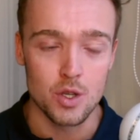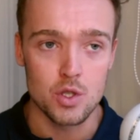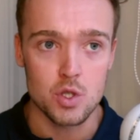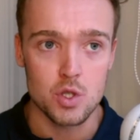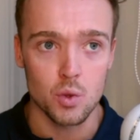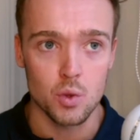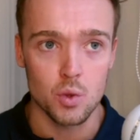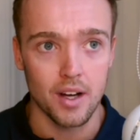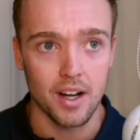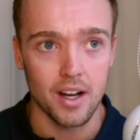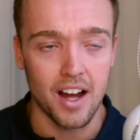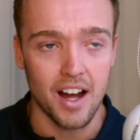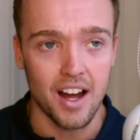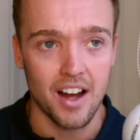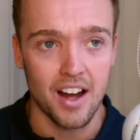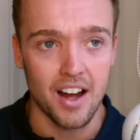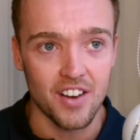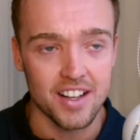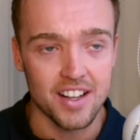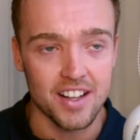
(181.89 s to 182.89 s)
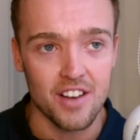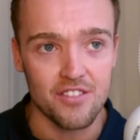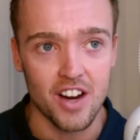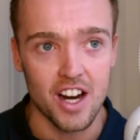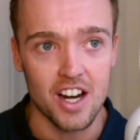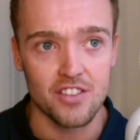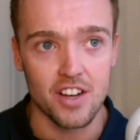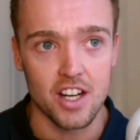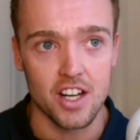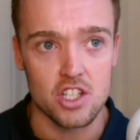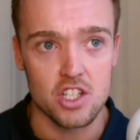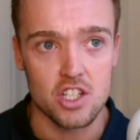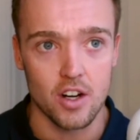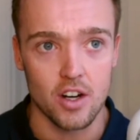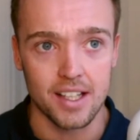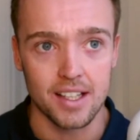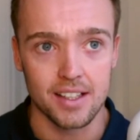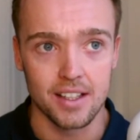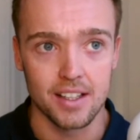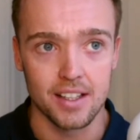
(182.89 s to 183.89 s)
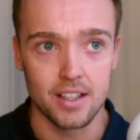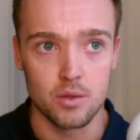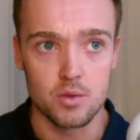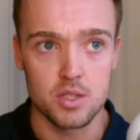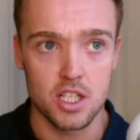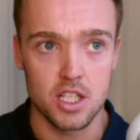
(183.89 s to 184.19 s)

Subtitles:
So I find that very, very striking that there was